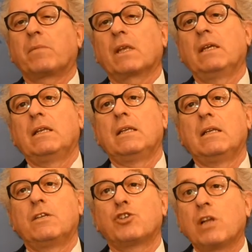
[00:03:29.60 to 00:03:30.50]

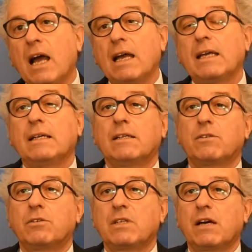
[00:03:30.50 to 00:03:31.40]
in July
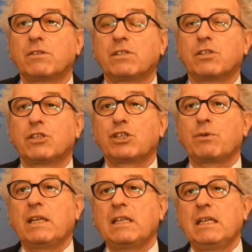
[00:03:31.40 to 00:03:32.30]

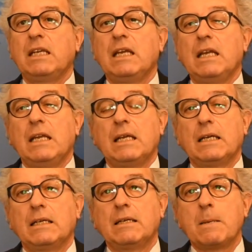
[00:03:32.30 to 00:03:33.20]
2020
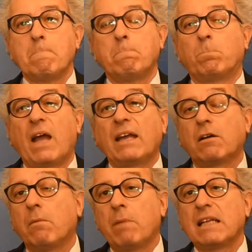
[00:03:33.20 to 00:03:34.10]

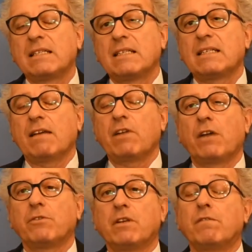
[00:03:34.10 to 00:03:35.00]
encompasses
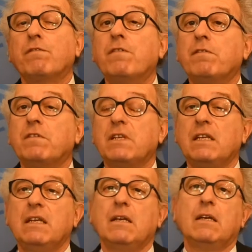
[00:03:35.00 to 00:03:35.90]

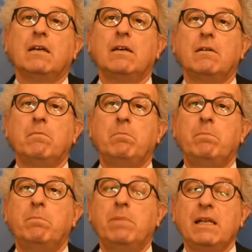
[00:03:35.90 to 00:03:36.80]
750
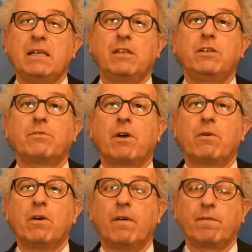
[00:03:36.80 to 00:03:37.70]
billion
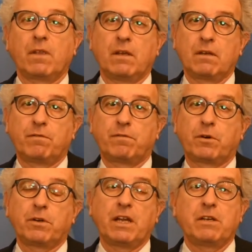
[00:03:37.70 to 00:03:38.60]
euro
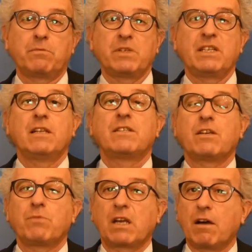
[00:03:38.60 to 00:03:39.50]
for a resilience
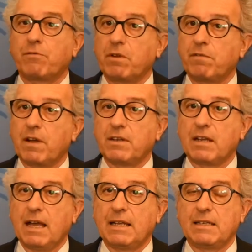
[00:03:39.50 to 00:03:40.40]
and recovery fund
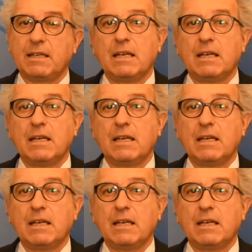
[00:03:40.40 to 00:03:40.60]
at